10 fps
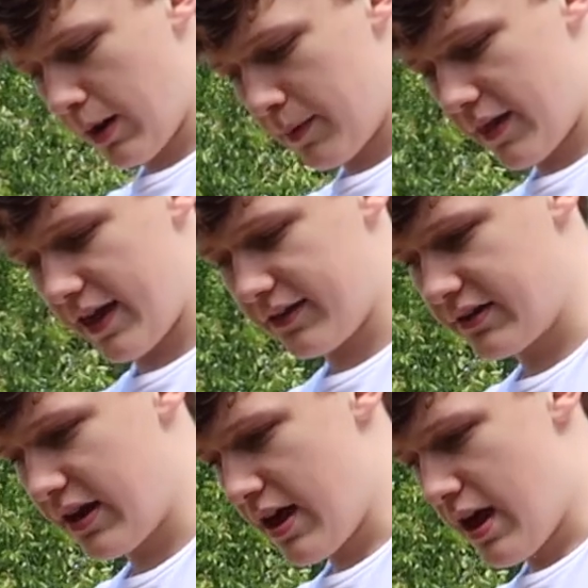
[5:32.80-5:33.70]
club like
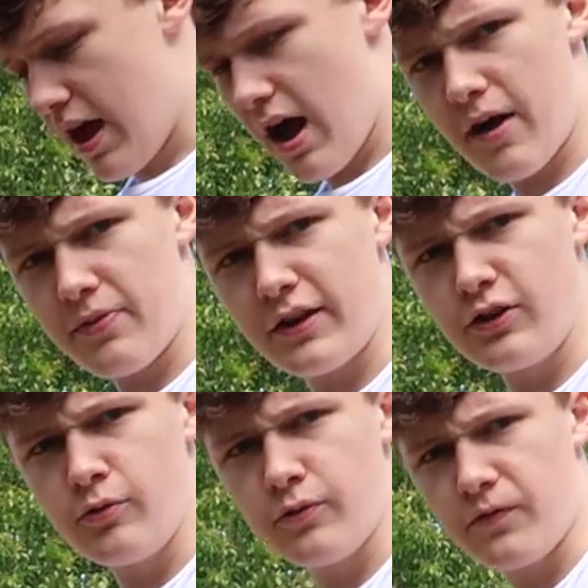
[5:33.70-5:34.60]
this, and then
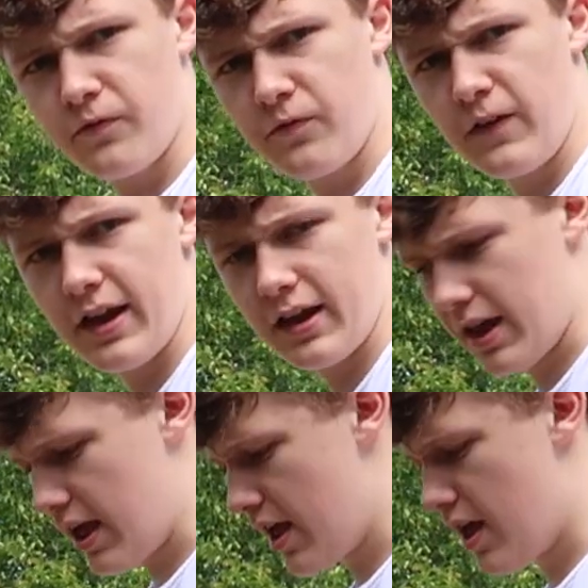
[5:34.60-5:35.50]
you flick
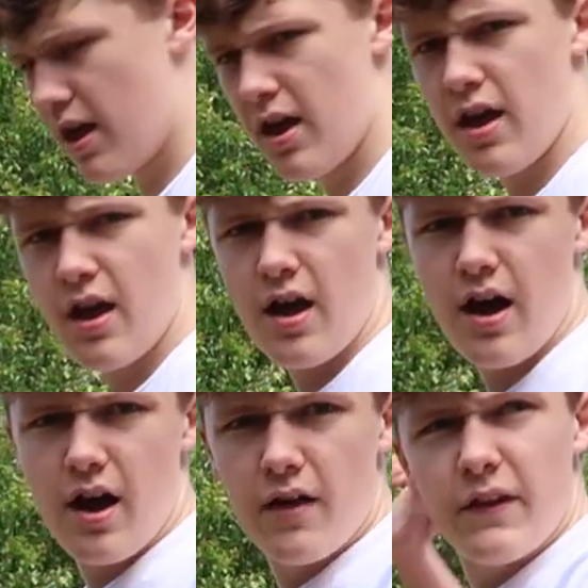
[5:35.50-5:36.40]

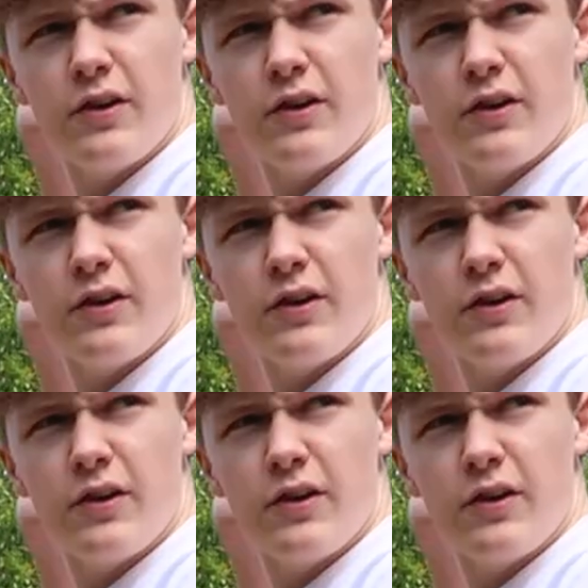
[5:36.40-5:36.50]
and